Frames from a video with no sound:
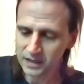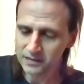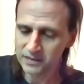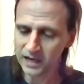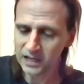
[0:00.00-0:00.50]

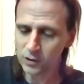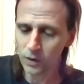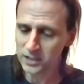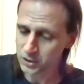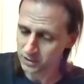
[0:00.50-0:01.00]
Then he
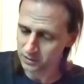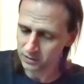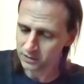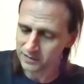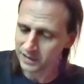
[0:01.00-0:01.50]

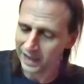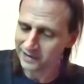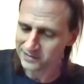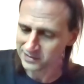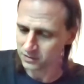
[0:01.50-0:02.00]
questioned the
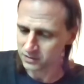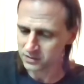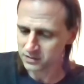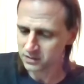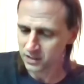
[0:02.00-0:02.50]

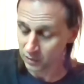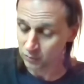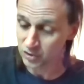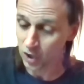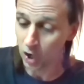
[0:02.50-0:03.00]
answers. It
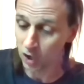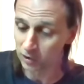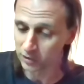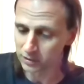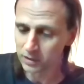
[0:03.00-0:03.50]
was hard.